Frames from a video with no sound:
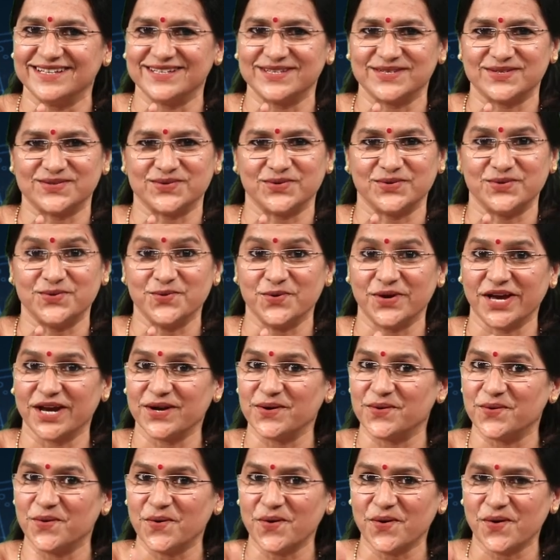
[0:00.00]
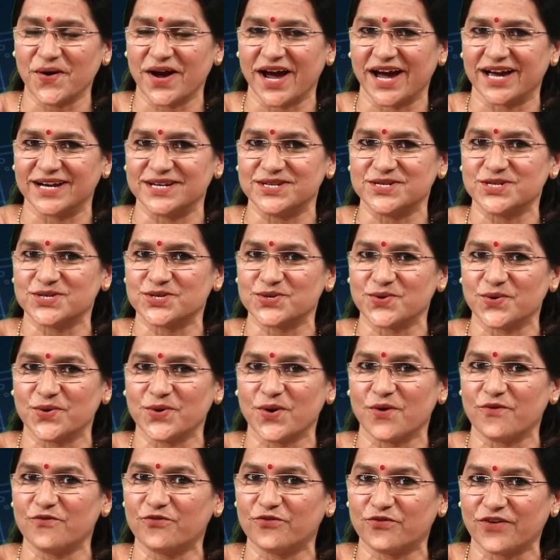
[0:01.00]
So you can go and show
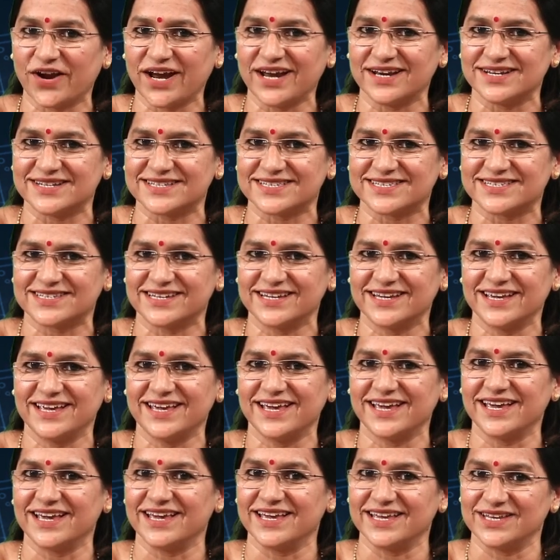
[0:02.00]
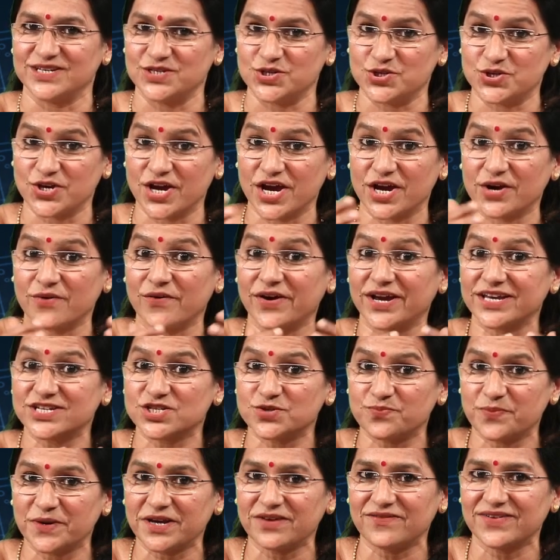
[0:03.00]
your friends, share your
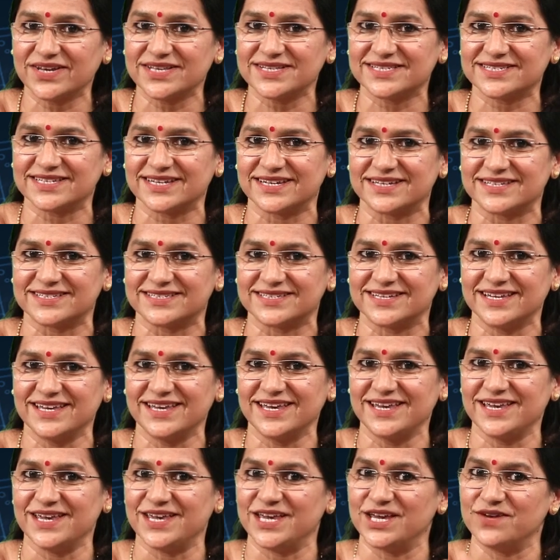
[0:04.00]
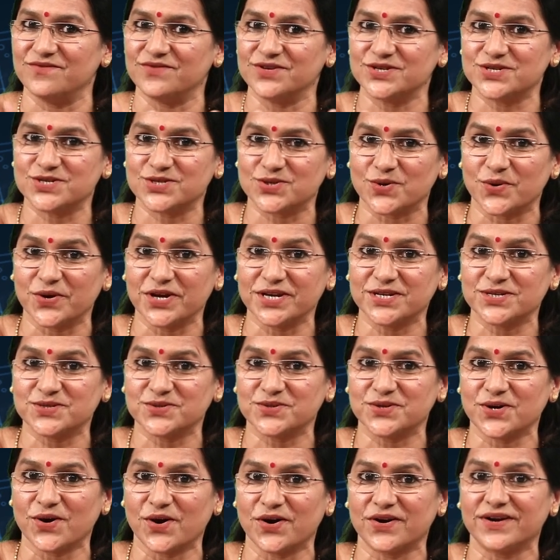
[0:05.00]
experiences, even show it
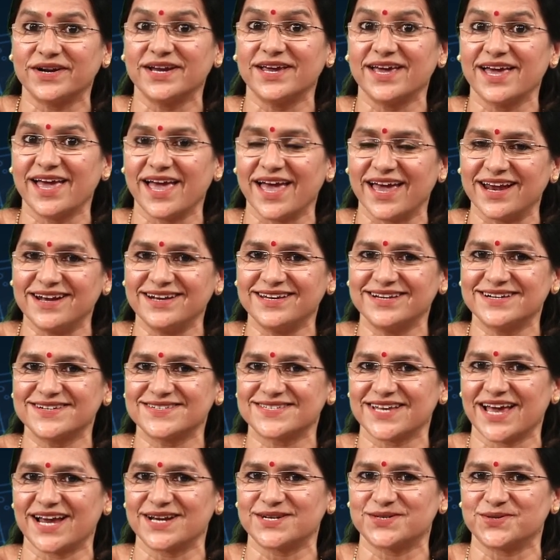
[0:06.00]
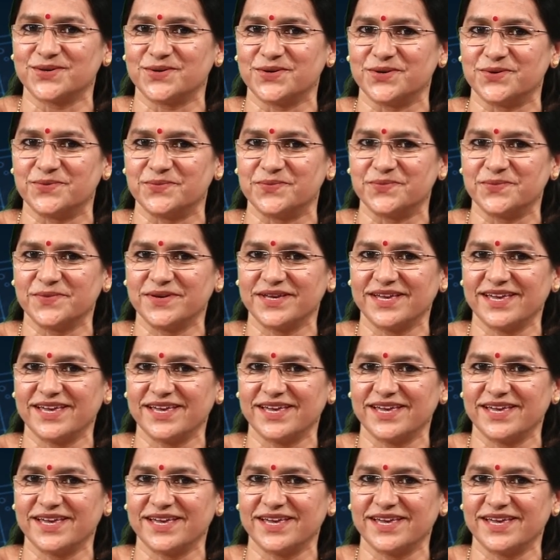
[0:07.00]
to your elders at home.